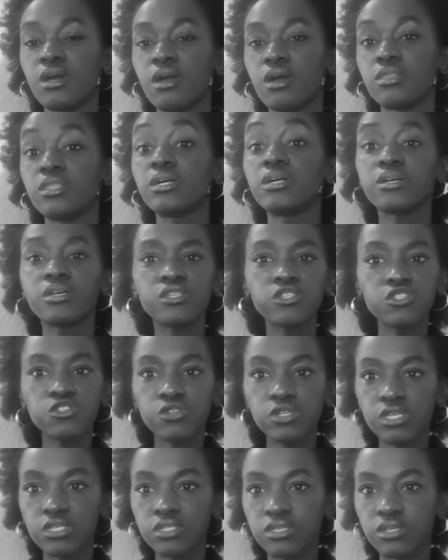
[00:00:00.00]

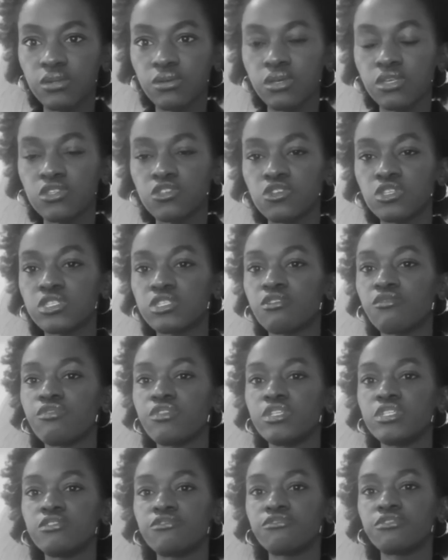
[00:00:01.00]
histories of the
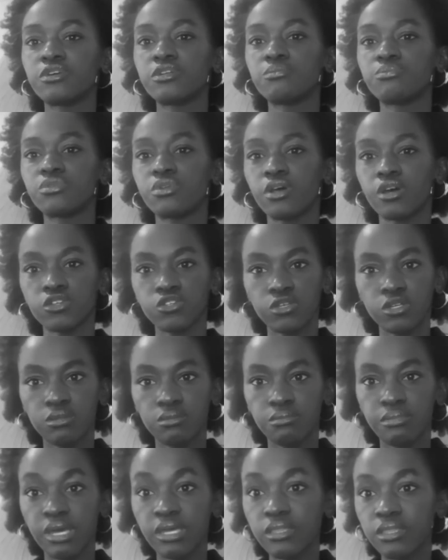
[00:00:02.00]
different production
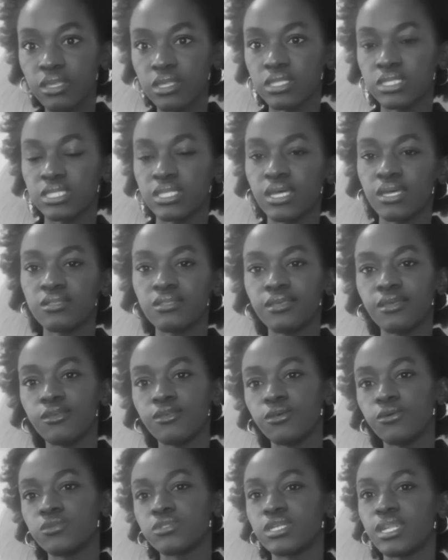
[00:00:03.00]
methods that they
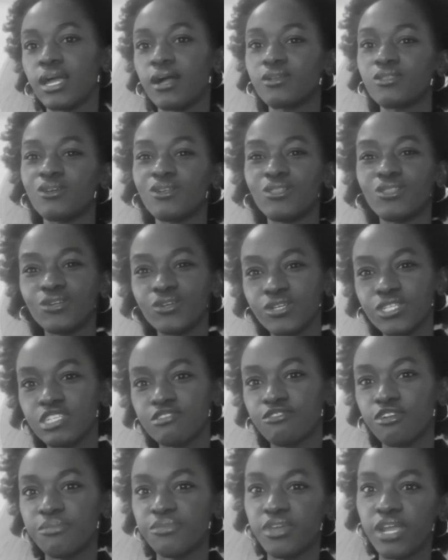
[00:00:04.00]
use, and how they learned
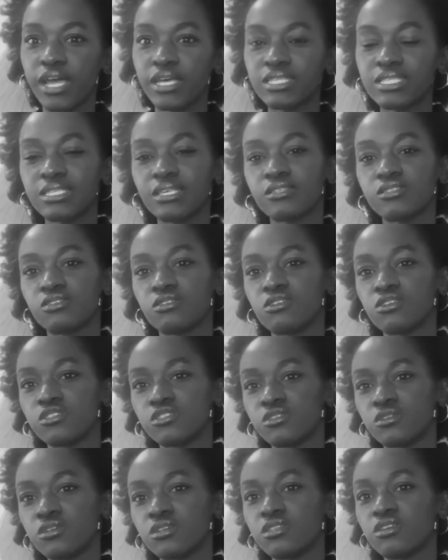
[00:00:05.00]
from their ancestors
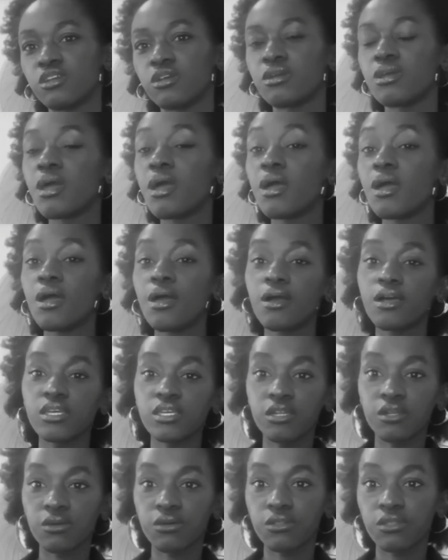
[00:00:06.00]
or their
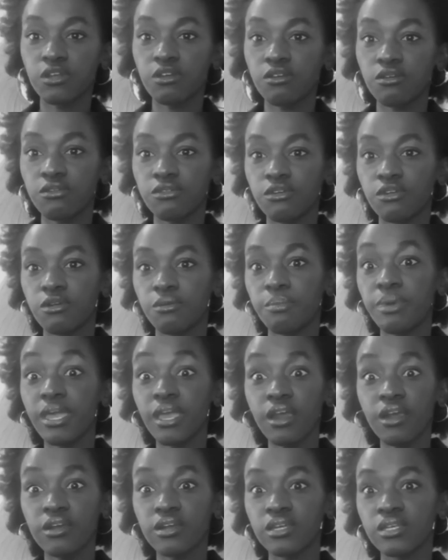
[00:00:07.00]

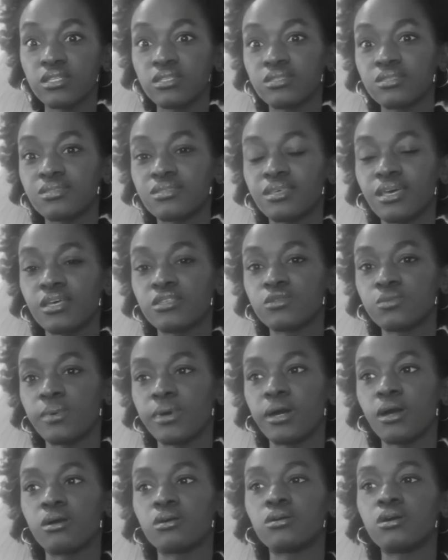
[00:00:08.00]
parents as
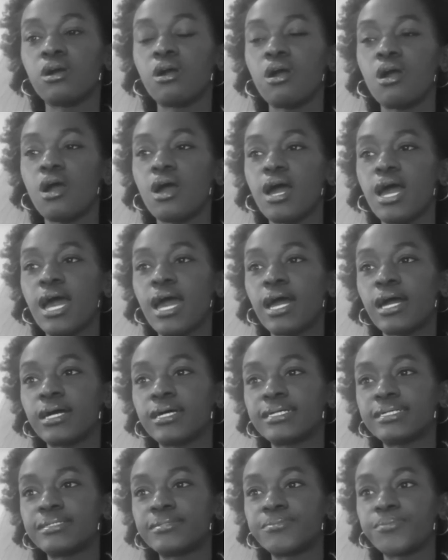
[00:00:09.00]
well.
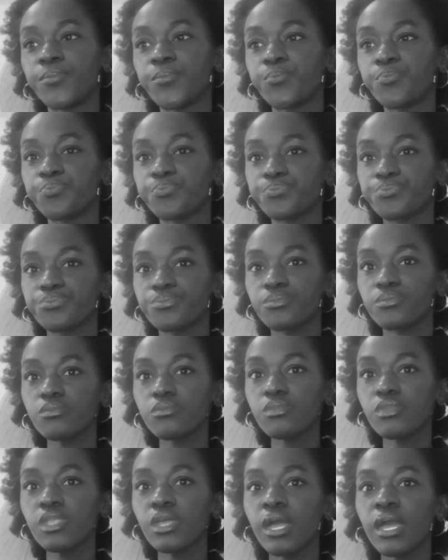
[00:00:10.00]
And
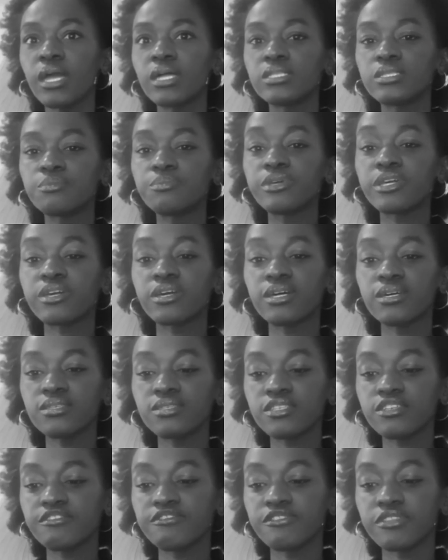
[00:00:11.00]

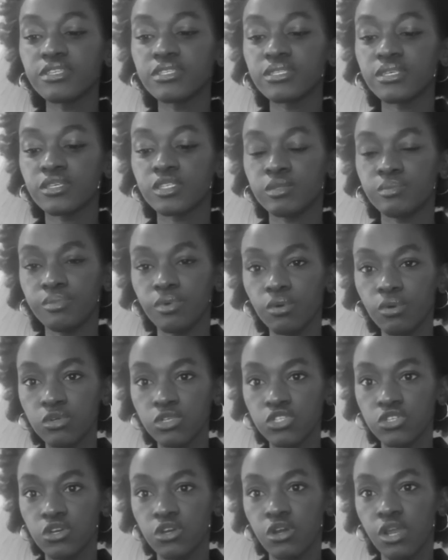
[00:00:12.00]
because of this
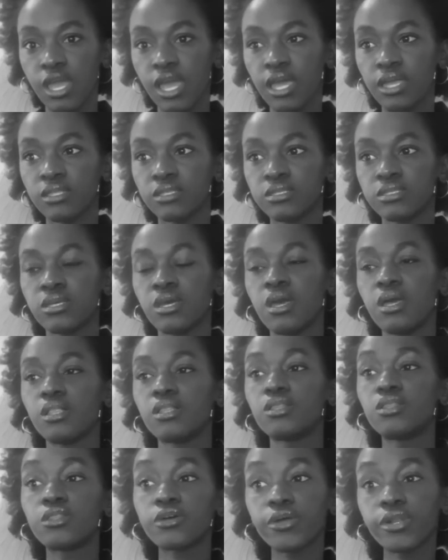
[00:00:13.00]
exposure and
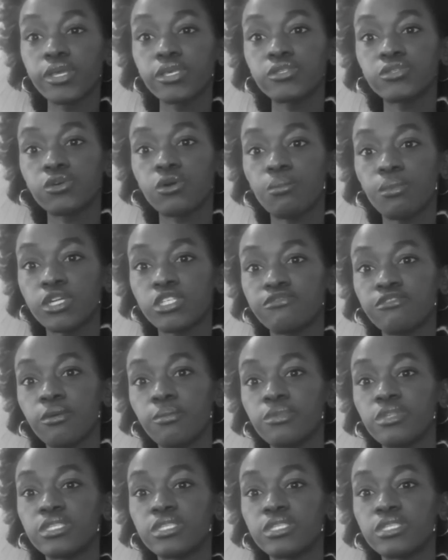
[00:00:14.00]
learning so much from these